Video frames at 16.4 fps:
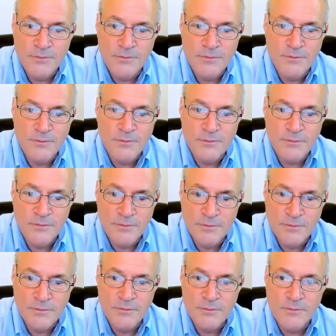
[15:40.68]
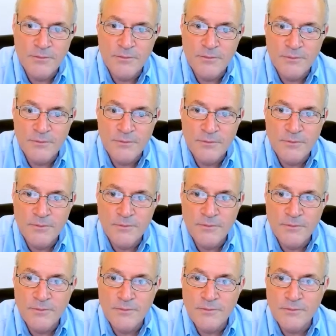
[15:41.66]

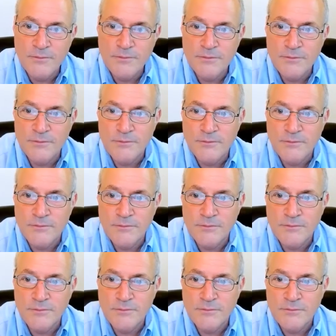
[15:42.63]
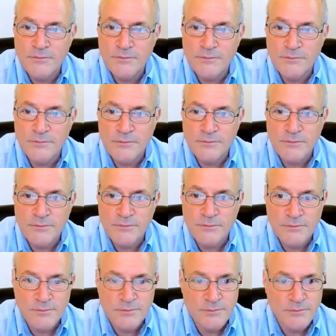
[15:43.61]

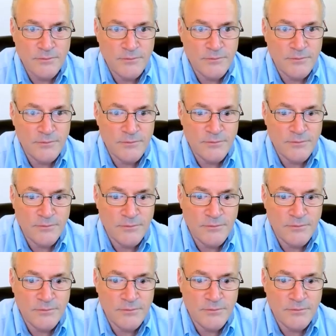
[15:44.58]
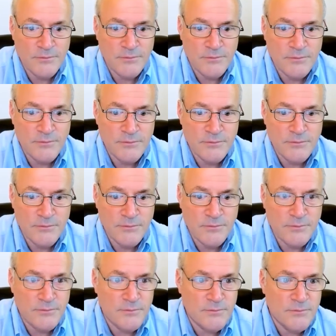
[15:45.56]

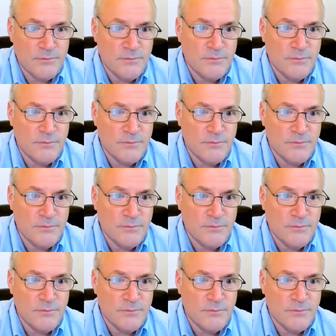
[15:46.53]
The person shown says nothing.